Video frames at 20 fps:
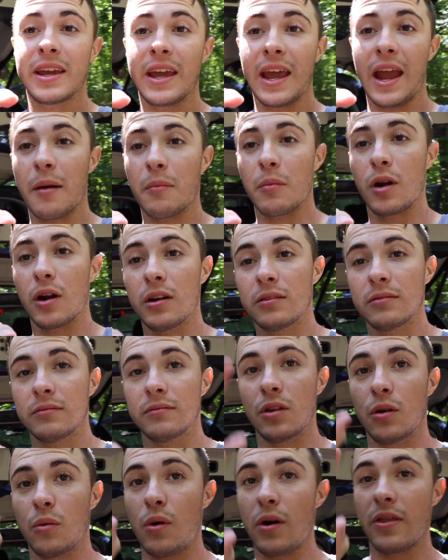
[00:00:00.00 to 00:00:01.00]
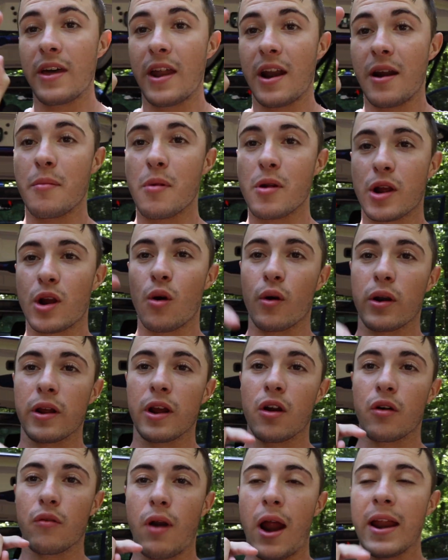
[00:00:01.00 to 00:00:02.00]
camera, the one that I'm recording
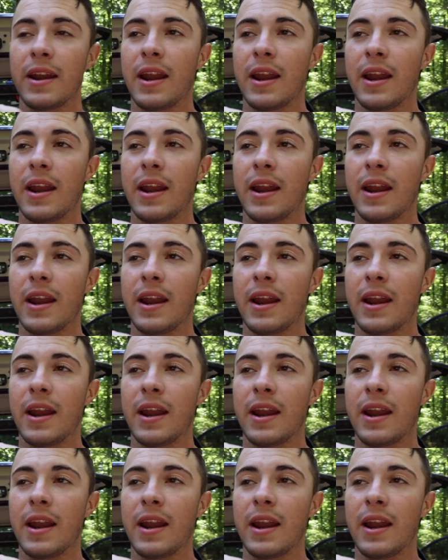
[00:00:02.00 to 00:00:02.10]
on right